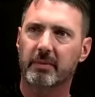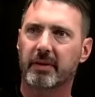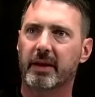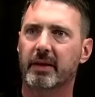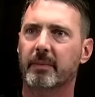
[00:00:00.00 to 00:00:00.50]
But
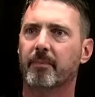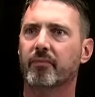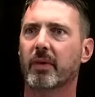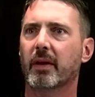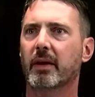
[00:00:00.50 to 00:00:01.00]
then
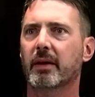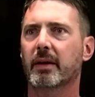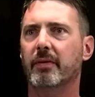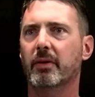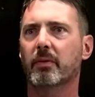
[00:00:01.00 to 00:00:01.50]

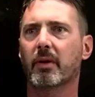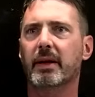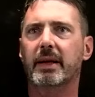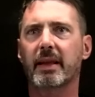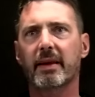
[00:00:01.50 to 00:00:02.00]
if you really
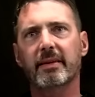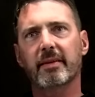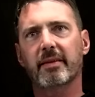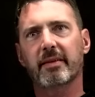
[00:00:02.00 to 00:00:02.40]
kind of